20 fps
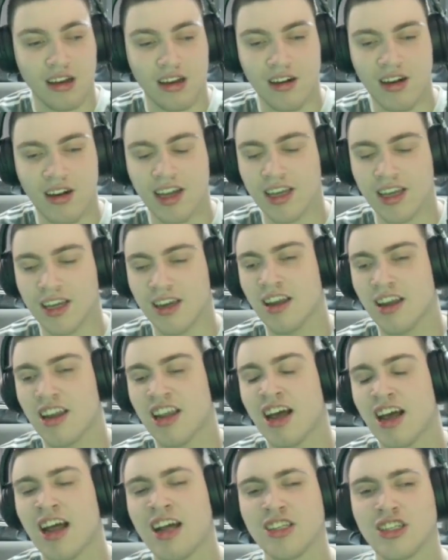Like, and
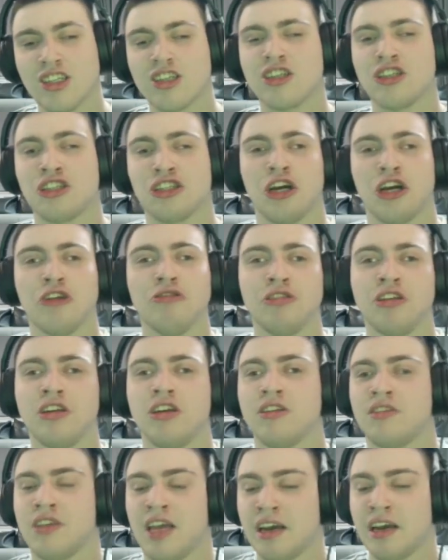I actually
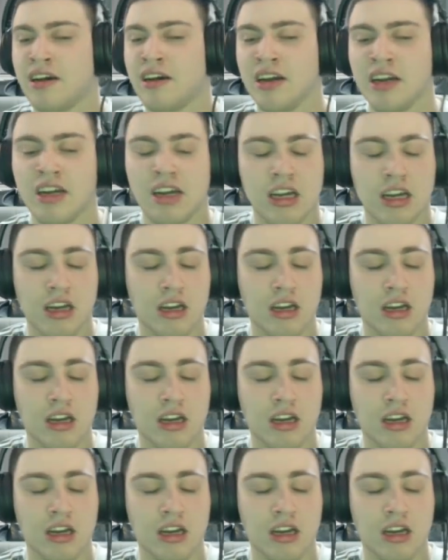shouted at telly.